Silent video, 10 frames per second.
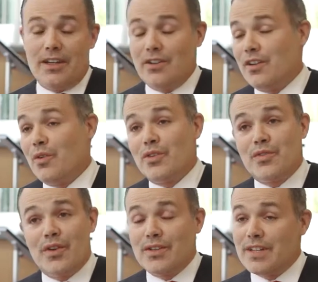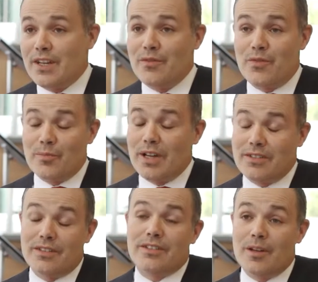You can go as far as 84
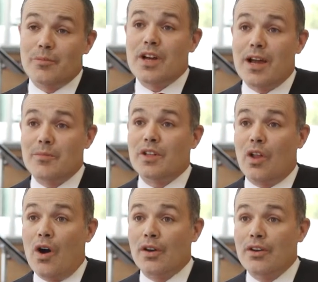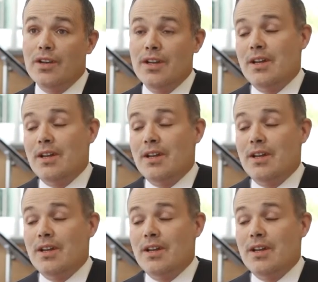months and sometimes longer.